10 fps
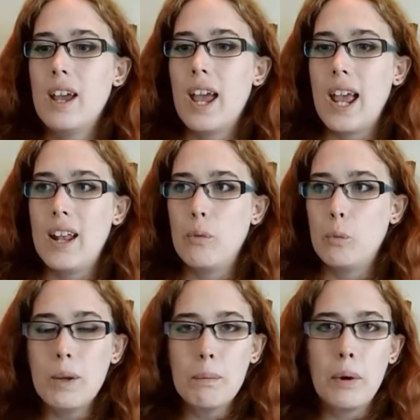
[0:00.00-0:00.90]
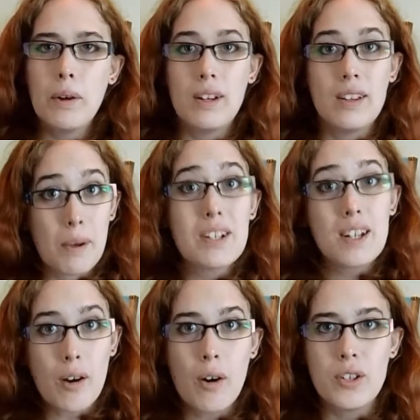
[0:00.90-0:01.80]
And we put,
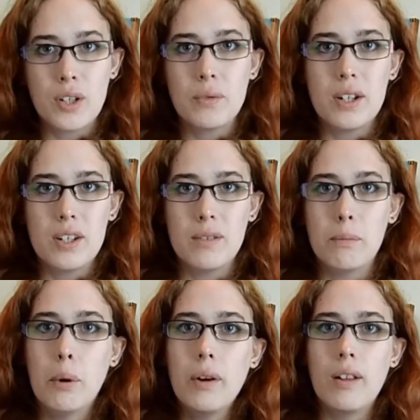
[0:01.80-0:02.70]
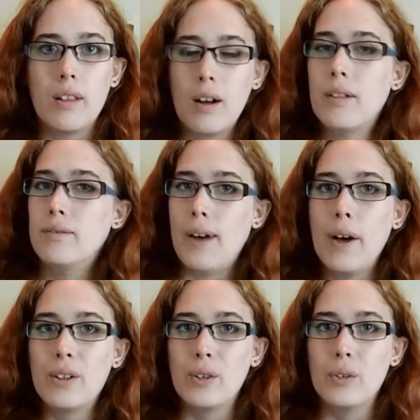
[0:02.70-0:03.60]
especially our generation, put a lot of
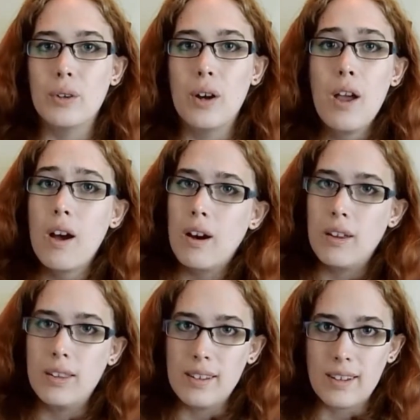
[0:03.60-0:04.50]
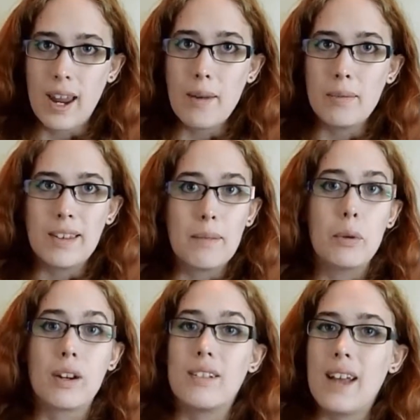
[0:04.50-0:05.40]
value on these games that
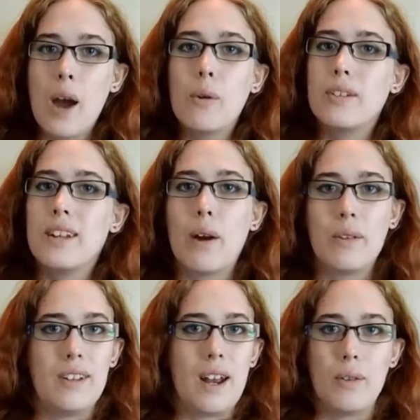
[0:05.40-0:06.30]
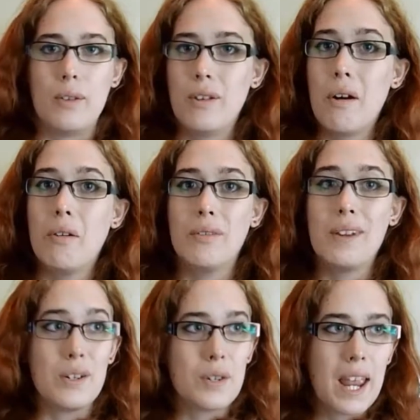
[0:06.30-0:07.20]
bring us hours and hours and hours of
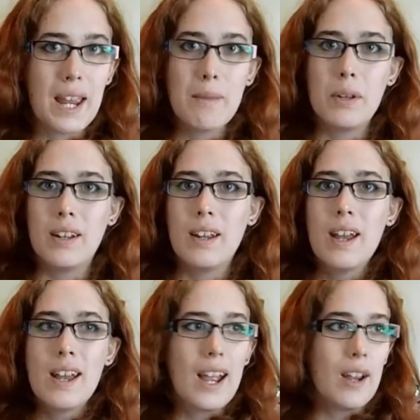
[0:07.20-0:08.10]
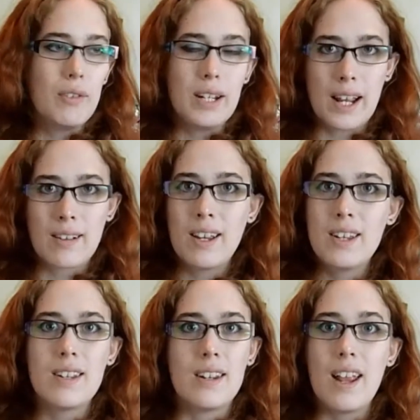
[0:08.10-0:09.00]
entertainment and
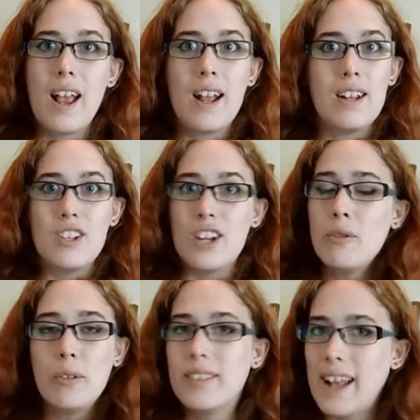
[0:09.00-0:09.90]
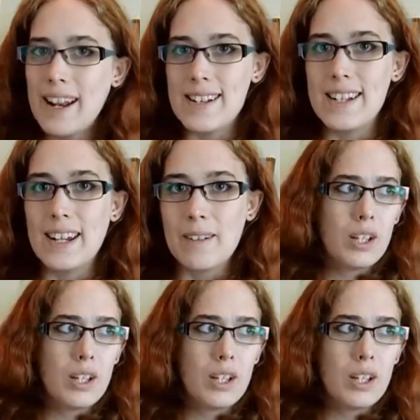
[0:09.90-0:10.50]
relaxation and general sanity.